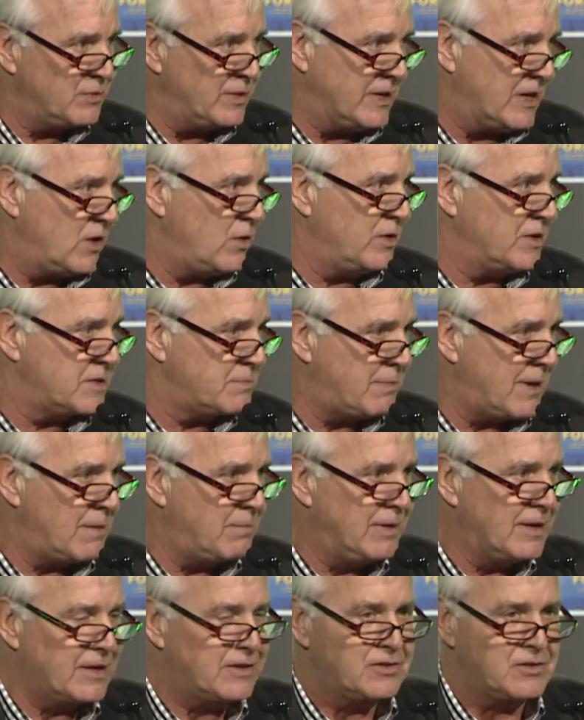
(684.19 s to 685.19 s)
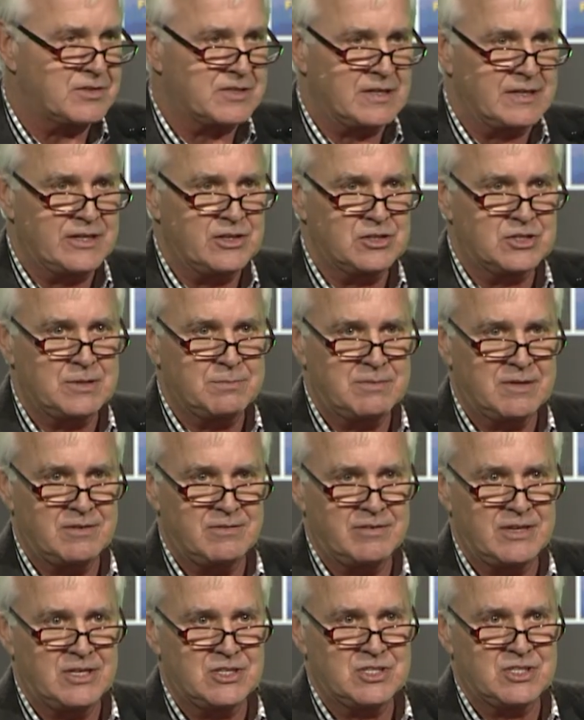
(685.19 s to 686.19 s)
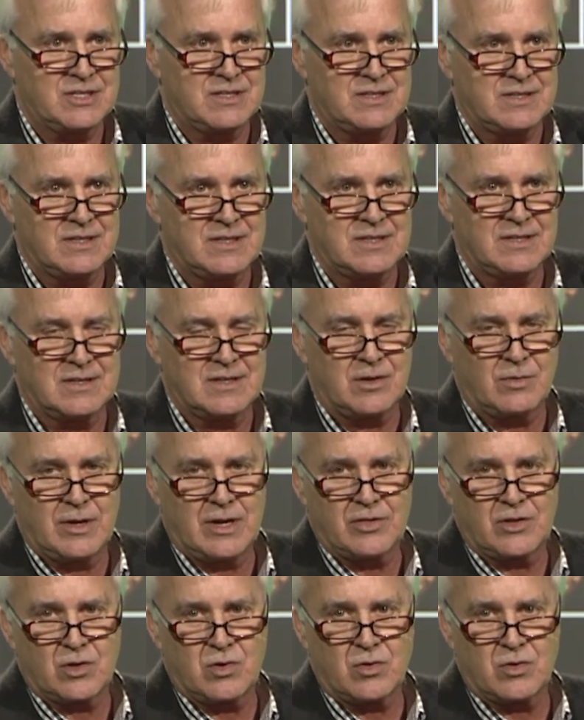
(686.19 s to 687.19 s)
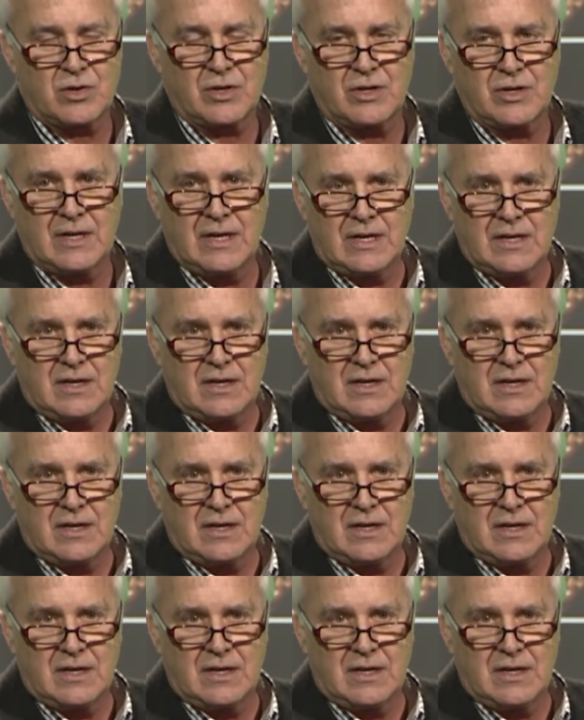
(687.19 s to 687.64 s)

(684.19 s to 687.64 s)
We know it's public. There's a leadership convention around the corner.